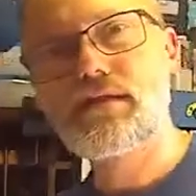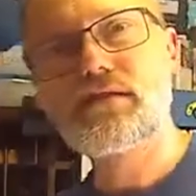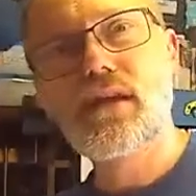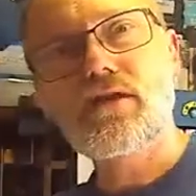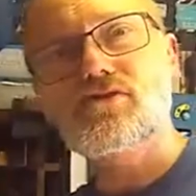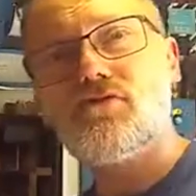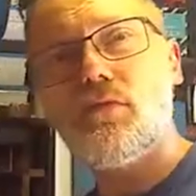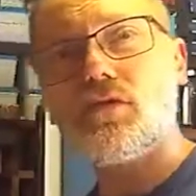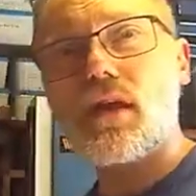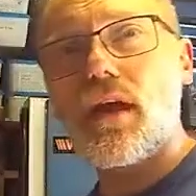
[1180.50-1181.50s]
international
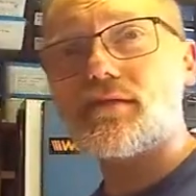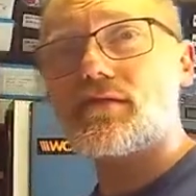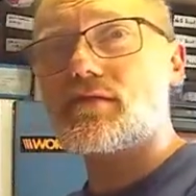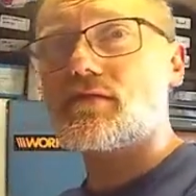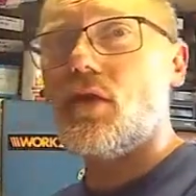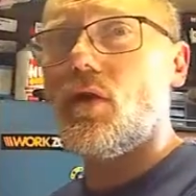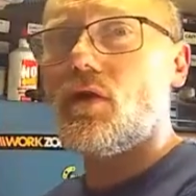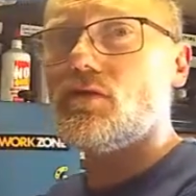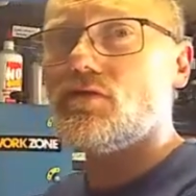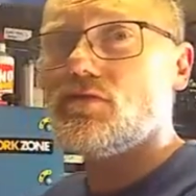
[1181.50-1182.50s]
podcast
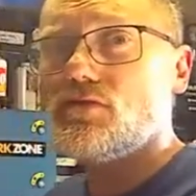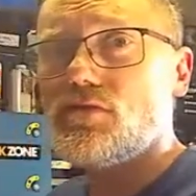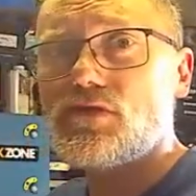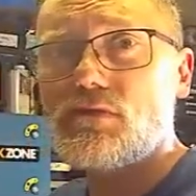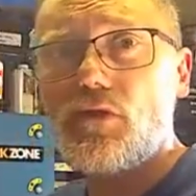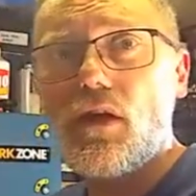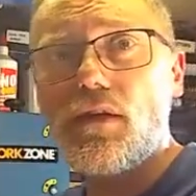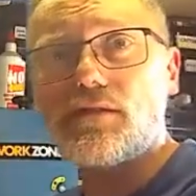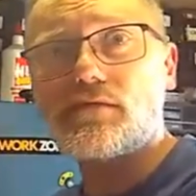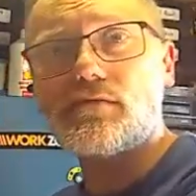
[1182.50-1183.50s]
on tomorrow night.